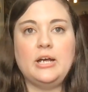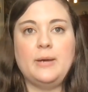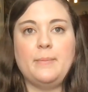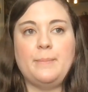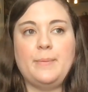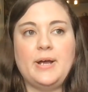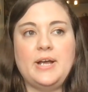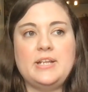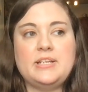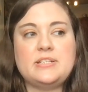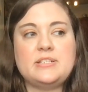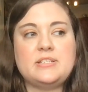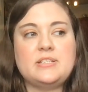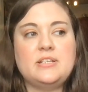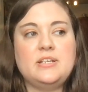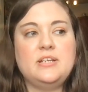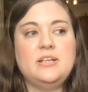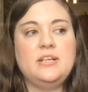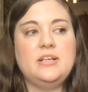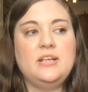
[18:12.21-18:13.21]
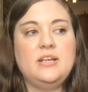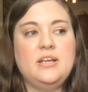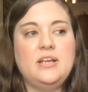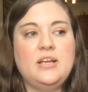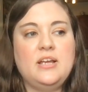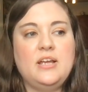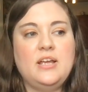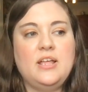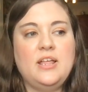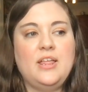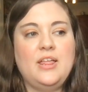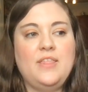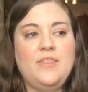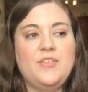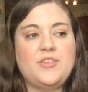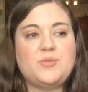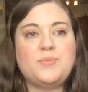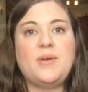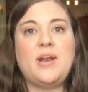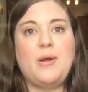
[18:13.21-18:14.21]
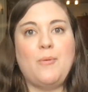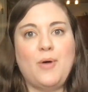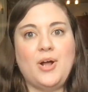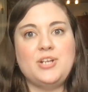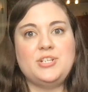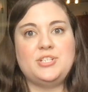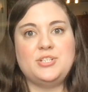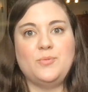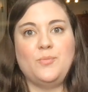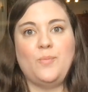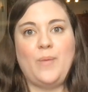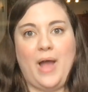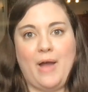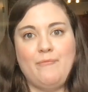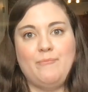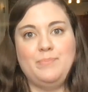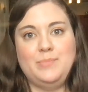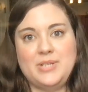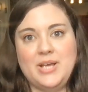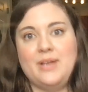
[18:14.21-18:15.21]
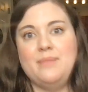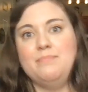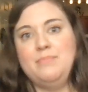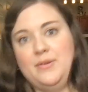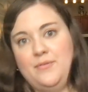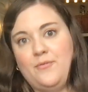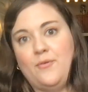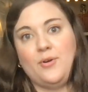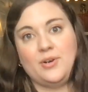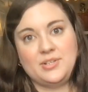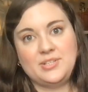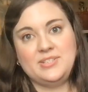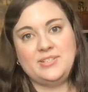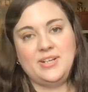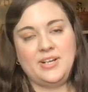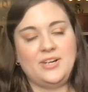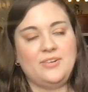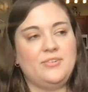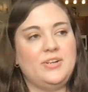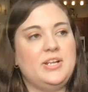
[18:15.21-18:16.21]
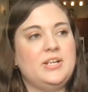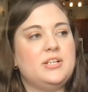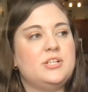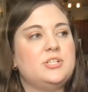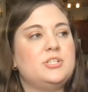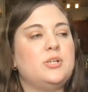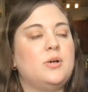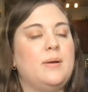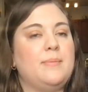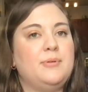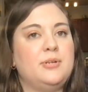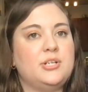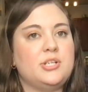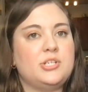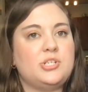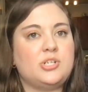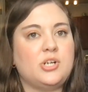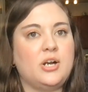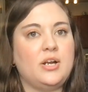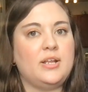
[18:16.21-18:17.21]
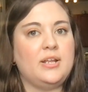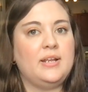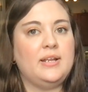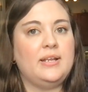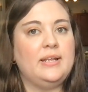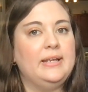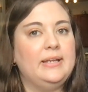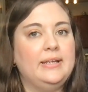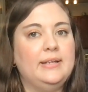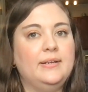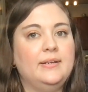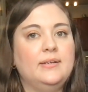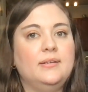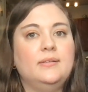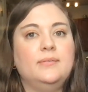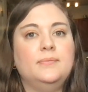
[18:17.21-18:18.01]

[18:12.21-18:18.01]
But this one I want to have done before to decorate. So I'm going to start it in